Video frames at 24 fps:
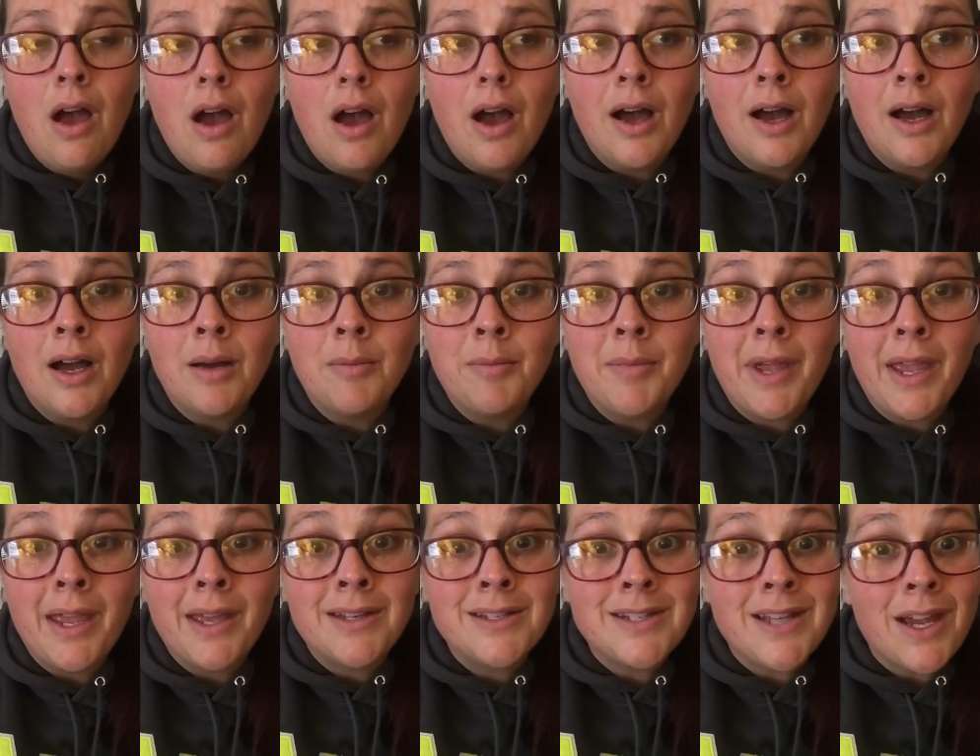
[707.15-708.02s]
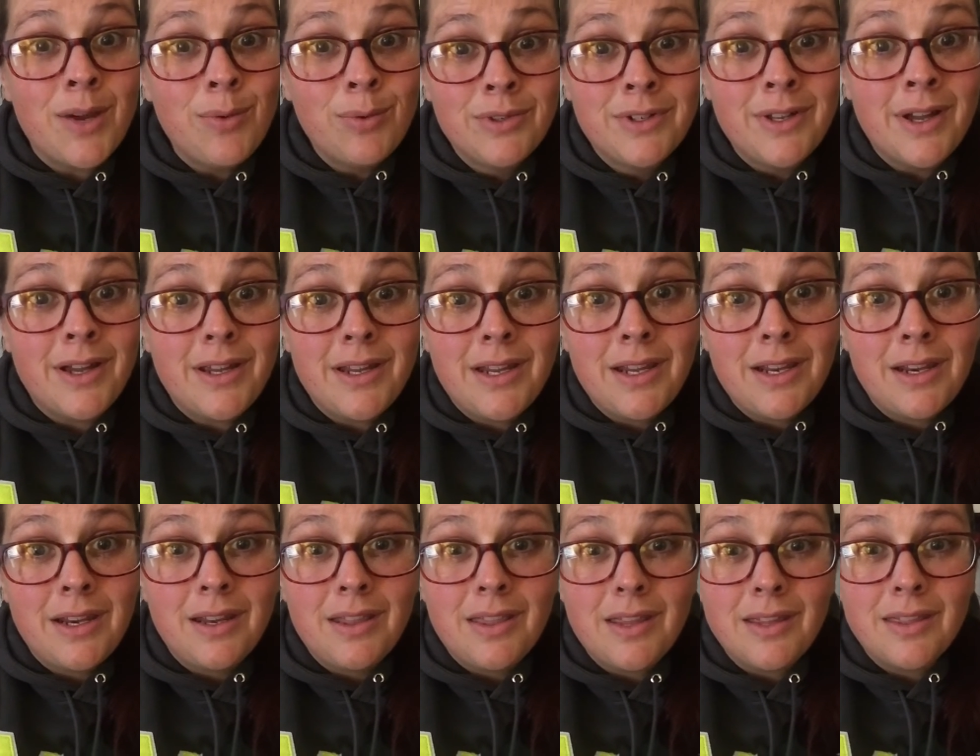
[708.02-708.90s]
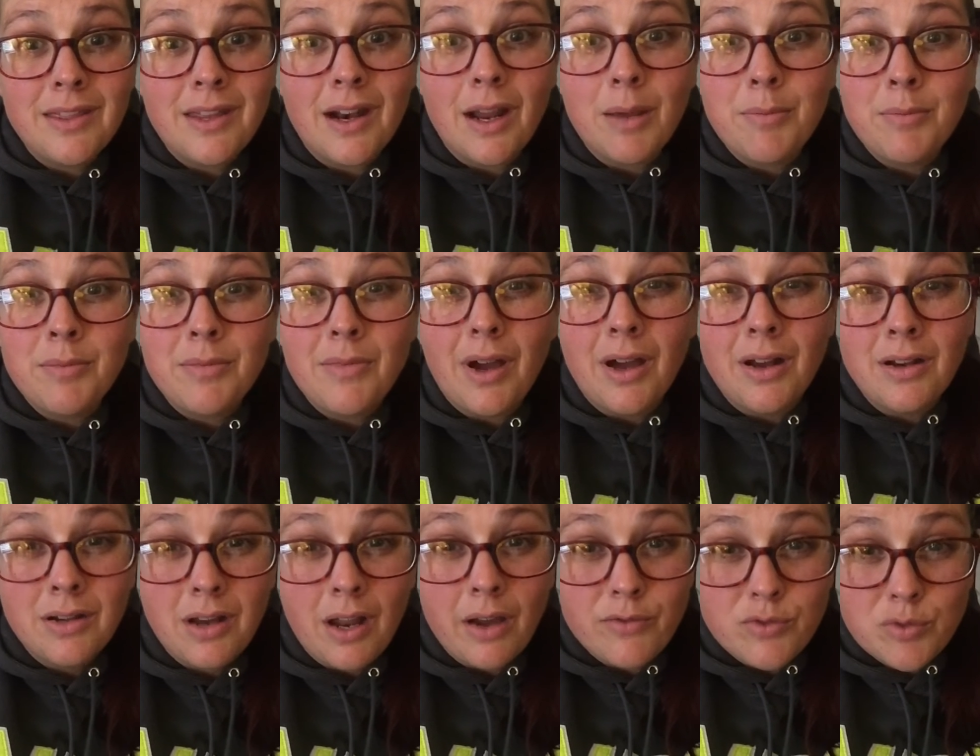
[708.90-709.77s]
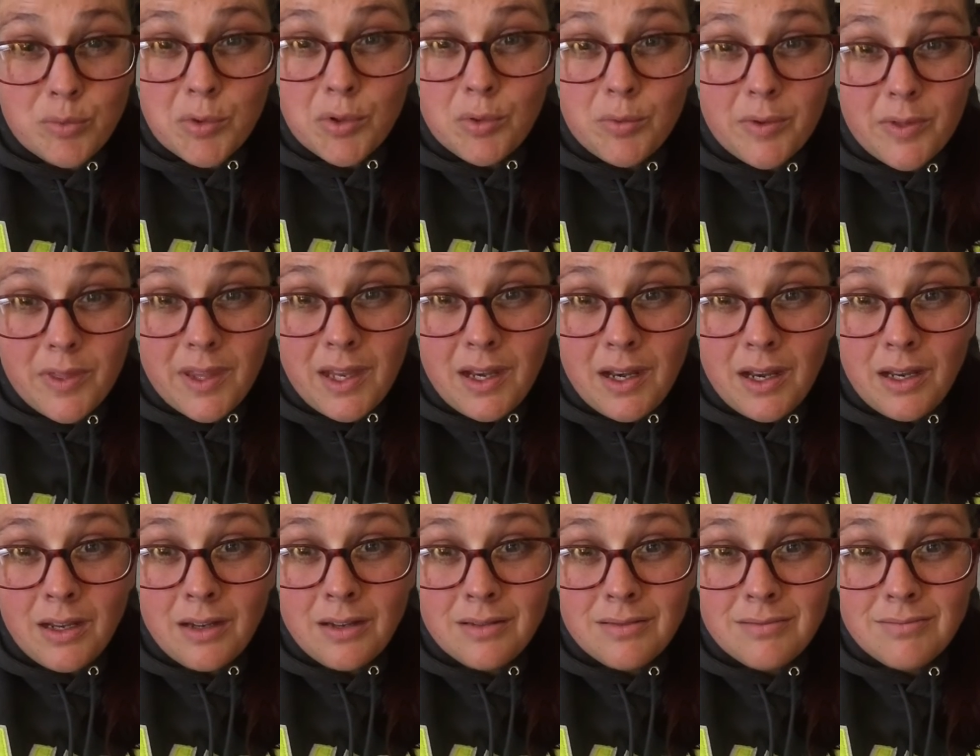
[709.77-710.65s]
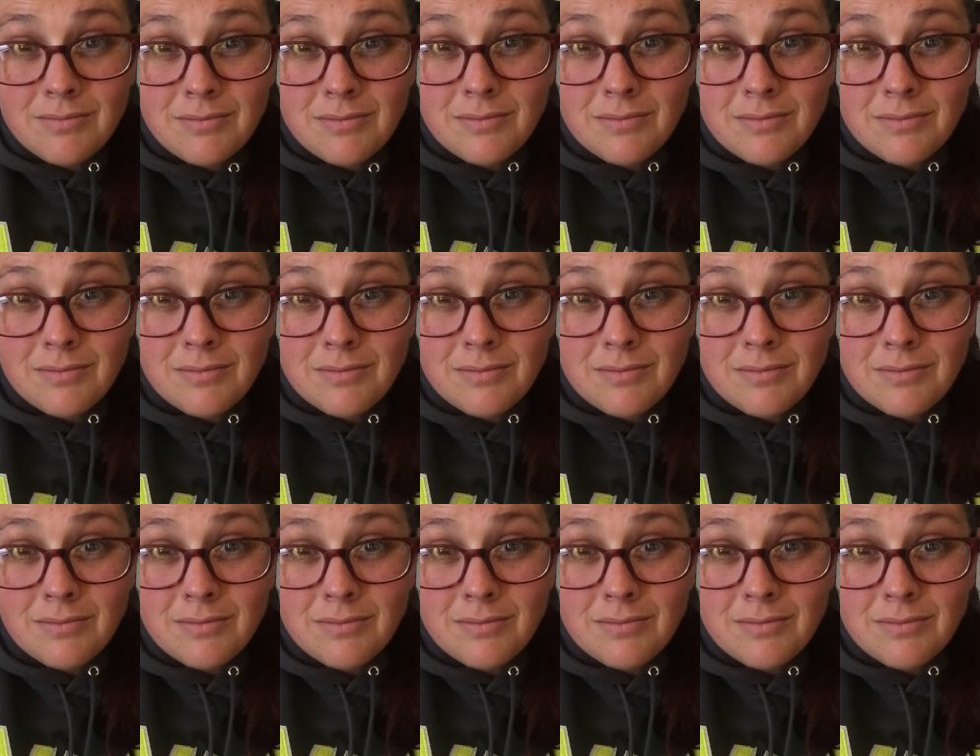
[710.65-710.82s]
Um, and I will not eat anything that I'm uncomfortable with eating